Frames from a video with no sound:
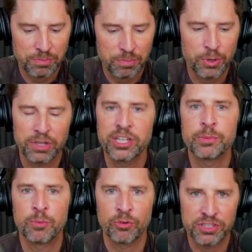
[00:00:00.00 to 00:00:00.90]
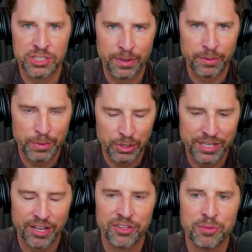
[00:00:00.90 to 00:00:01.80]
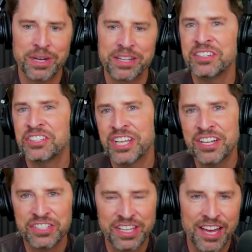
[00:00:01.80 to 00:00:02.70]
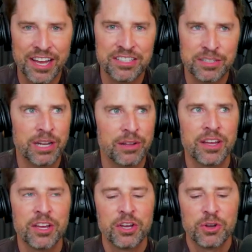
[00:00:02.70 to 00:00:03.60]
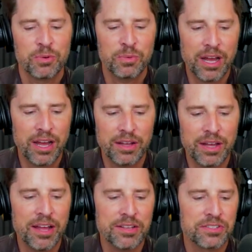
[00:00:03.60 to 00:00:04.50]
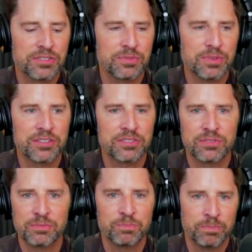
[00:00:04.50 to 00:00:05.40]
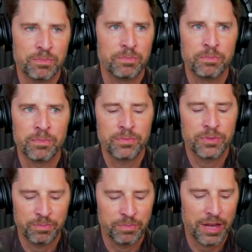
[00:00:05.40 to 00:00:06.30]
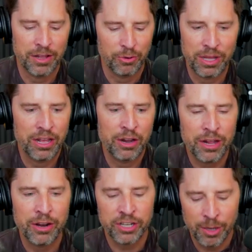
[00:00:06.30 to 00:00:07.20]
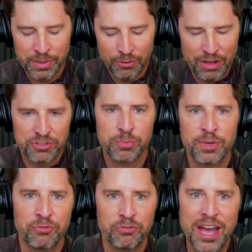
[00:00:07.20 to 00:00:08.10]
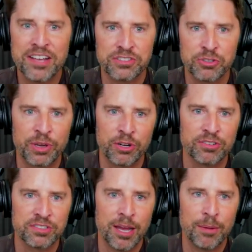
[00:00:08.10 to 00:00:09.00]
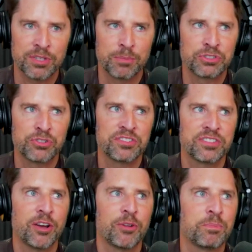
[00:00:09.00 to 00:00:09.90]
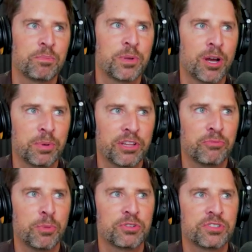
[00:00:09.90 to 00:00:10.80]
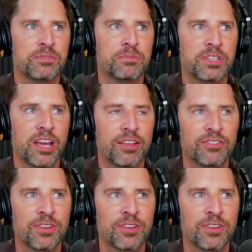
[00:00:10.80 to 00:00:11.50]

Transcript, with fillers: put a little bit more visibility out there but i didn't change the ads i mean I, as as I know in our in our company we have so many facets going at all times that I'm stressed out beyond belief most days.